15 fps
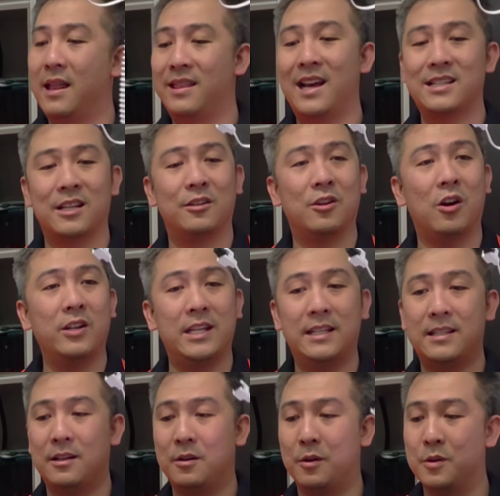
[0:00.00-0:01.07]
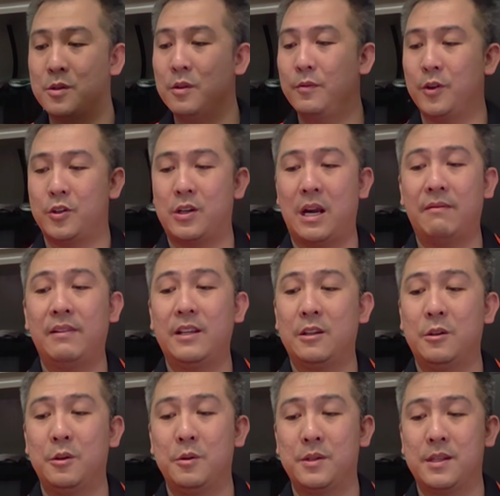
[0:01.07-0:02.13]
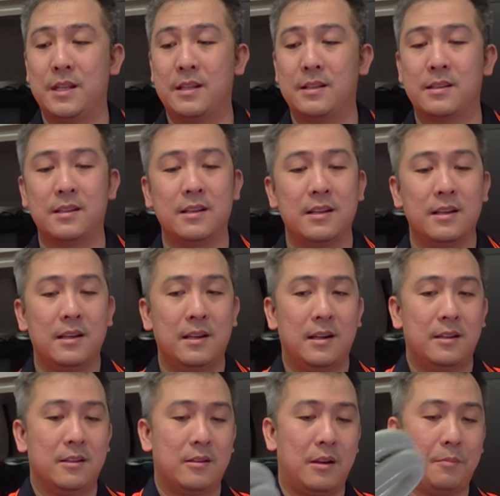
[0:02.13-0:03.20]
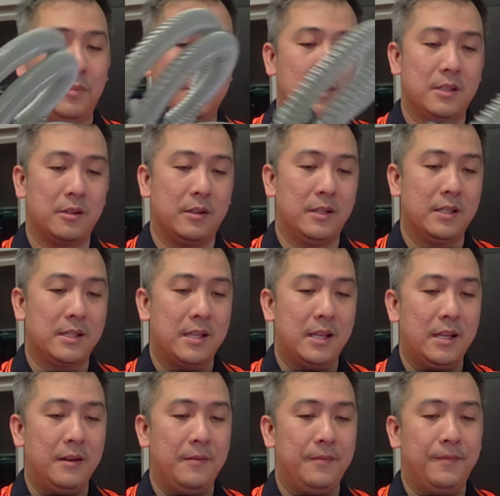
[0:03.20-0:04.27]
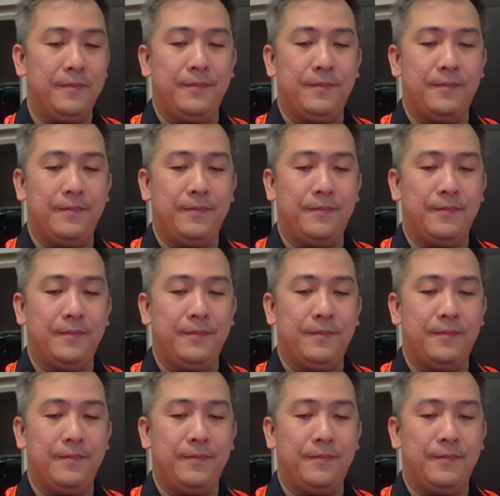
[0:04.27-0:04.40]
and that's a non-heated hose. So for traveling, use this. So I'll put this on this side,